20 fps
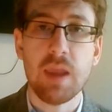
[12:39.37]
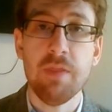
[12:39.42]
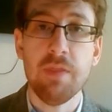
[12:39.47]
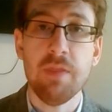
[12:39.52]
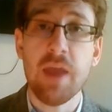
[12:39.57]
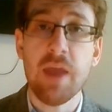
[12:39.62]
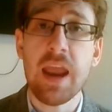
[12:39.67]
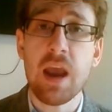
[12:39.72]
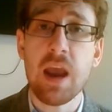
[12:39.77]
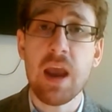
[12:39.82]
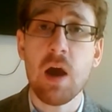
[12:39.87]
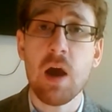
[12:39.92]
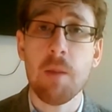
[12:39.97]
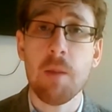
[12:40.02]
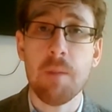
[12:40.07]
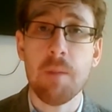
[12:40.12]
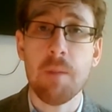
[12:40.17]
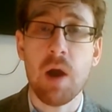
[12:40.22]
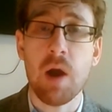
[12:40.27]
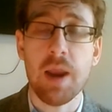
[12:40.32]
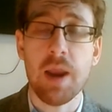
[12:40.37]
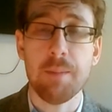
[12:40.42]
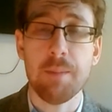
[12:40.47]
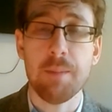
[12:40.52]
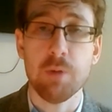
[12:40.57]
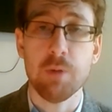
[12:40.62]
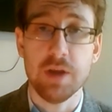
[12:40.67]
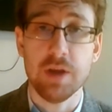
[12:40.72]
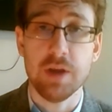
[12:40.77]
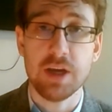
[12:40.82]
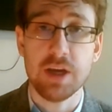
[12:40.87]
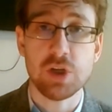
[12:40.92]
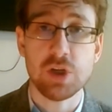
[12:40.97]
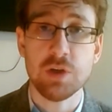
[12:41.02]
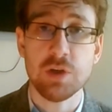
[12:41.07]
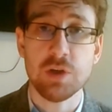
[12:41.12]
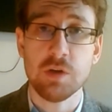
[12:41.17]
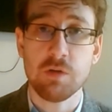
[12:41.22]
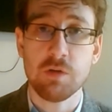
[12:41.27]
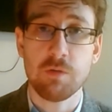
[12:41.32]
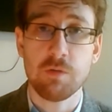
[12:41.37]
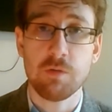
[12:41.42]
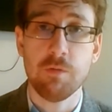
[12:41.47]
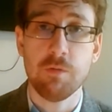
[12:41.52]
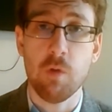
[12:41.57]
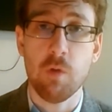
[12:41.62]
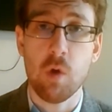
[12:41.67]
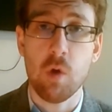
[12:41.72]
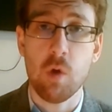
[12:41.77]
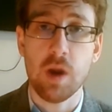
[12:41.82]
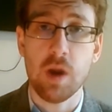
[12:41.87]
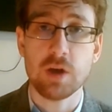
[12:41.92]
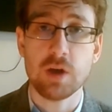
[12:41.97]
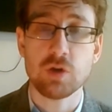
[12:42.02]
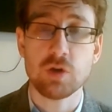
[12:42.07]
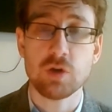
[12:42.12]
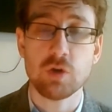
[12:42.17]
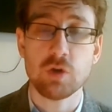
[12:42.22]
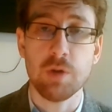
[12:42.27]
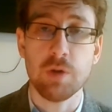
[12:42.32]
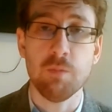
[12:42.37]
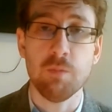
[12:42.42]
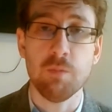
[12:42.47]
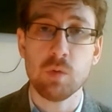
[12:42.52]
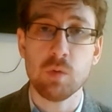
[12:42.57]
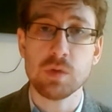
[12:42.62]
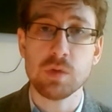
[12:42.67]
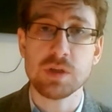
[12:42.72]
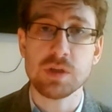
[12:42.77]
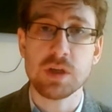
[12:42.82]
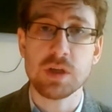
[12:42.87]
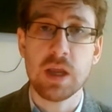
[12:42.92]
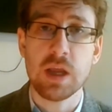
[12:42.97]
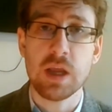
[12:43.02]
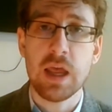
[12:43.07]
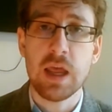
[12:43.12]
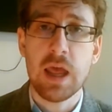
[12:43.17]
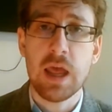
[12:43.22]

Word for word: they are my predictions for Extreme Rules.